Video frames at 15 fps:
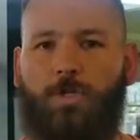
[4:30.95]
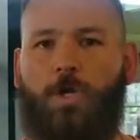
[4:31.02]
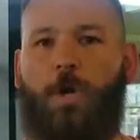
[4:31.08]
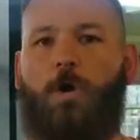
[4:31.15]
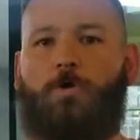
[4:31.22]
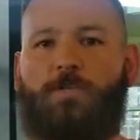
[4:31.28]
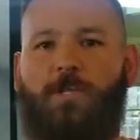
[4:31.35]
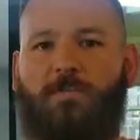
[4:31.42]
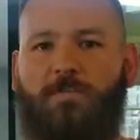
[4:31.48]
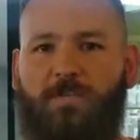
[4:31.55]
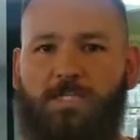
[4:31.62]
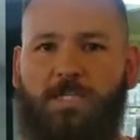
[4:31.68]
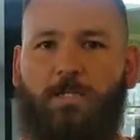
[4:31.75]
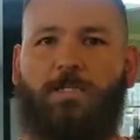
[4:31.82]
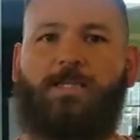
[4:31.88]
coach and
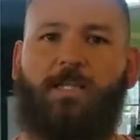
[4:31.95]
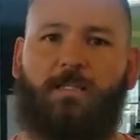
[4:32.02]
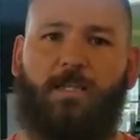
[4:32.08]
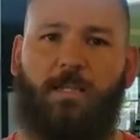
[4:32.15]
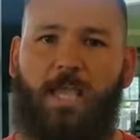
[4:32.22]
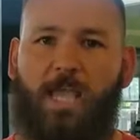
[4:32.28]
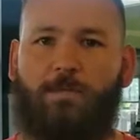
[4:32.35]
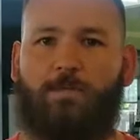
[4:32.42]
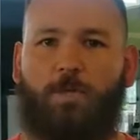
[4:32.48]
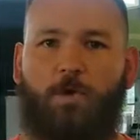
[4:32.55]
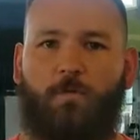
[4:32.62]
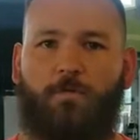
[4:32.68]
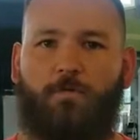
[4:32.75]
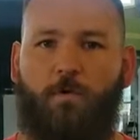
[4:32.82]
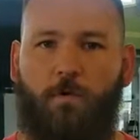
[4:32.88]
facilitate the game to
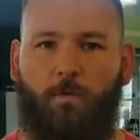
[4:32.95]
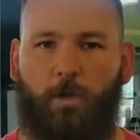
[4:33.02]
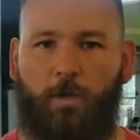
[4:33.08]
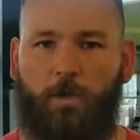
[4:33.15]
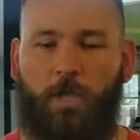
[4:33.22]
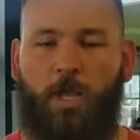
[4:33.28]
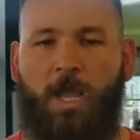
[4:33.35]
go forward.